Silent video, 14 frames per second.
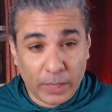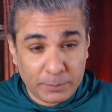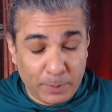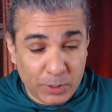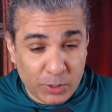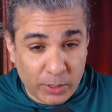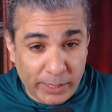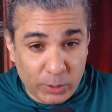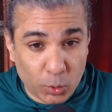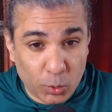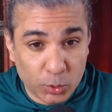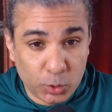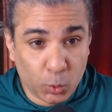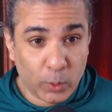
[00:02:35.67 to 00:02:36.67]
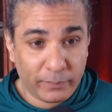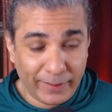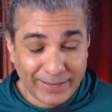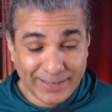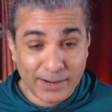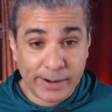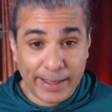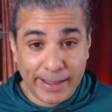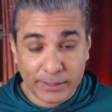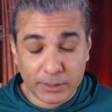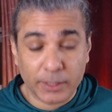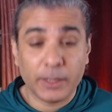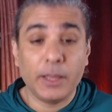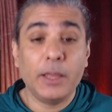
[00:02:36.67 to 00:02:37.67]
especially those who were
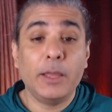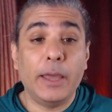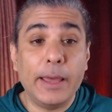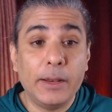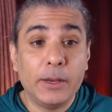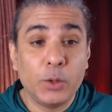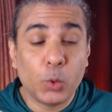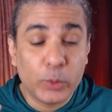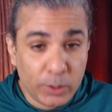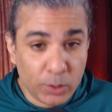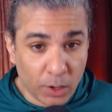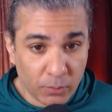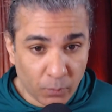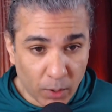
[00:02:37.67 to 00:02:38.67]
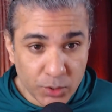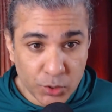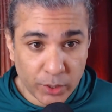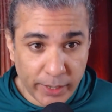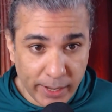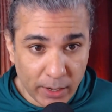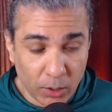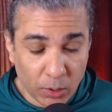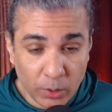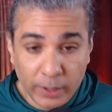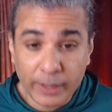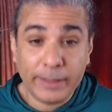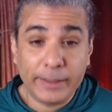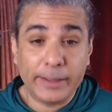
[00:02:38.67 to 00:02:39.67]
westernized and who did not want Sharia
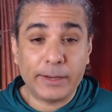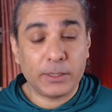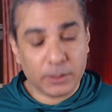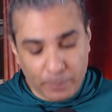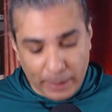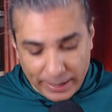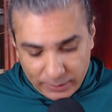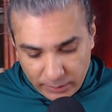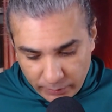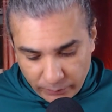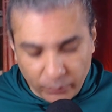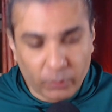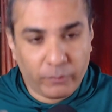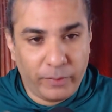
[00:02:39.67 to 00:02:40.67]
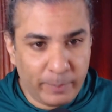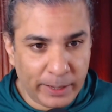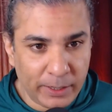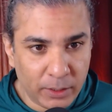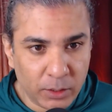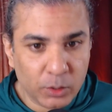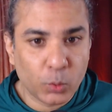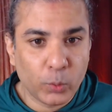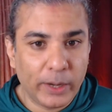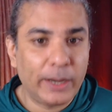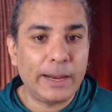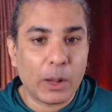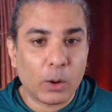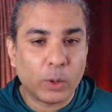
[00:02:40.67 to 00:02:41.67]
law. It is a bad thing for women who
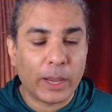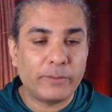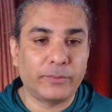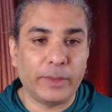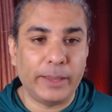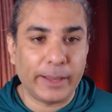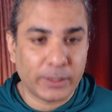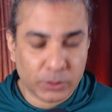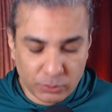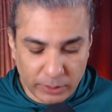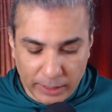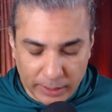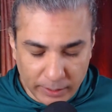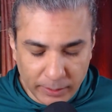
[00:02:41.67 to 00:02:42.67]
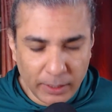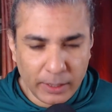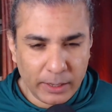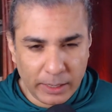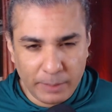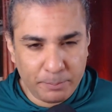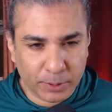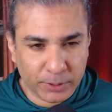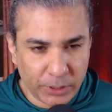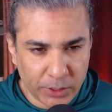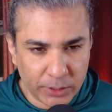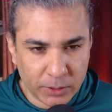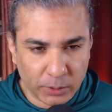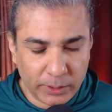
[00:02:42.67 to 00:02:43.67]
will now have extra
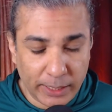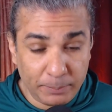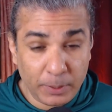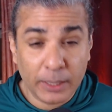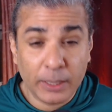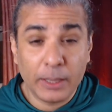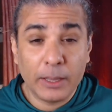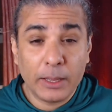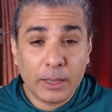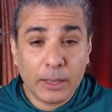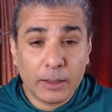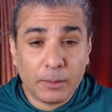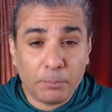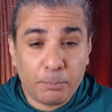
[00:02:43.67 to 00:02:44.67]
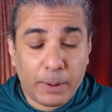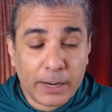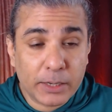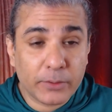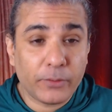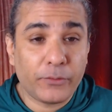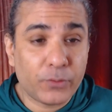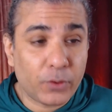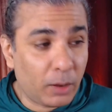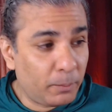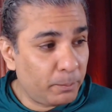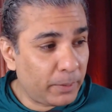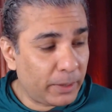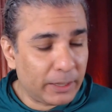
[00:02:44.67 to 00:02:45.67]
impositions on them. But
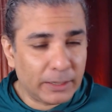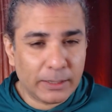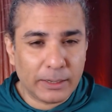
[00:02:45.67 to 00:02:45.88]
from